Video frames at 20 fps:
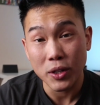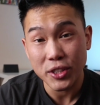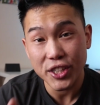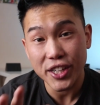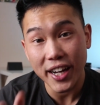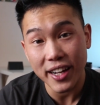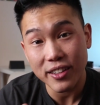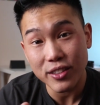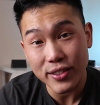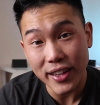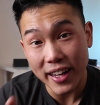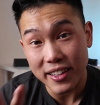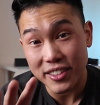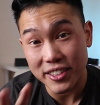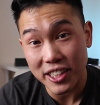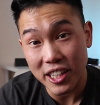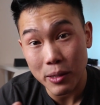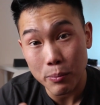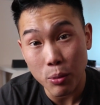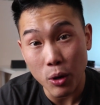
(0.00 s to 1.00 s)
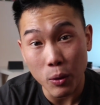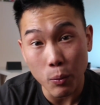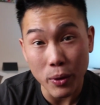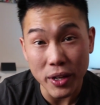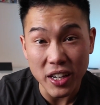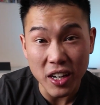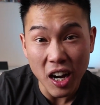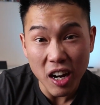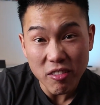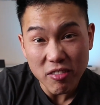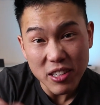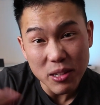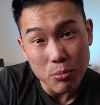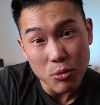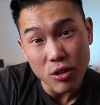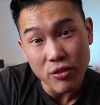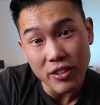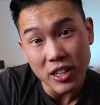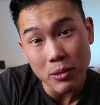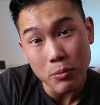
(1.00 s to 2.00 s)
once you get into that sticking point where you can't really
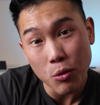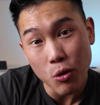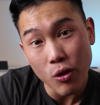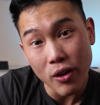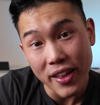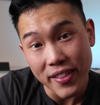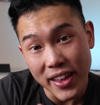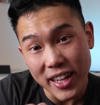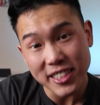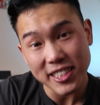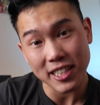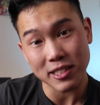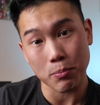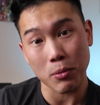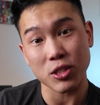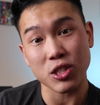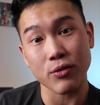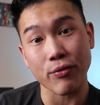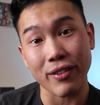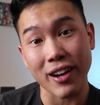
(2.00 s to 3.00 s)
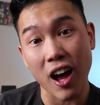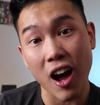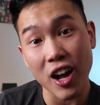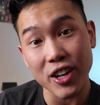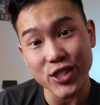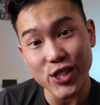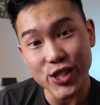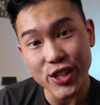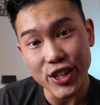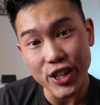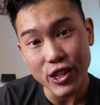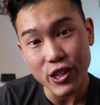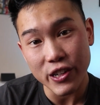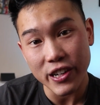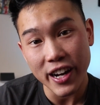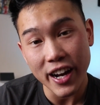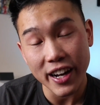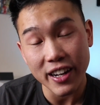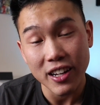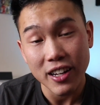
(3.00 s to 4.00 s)
move anymore, and that's as much of an arch you can
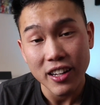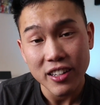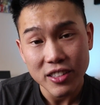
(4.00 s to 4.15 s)
create,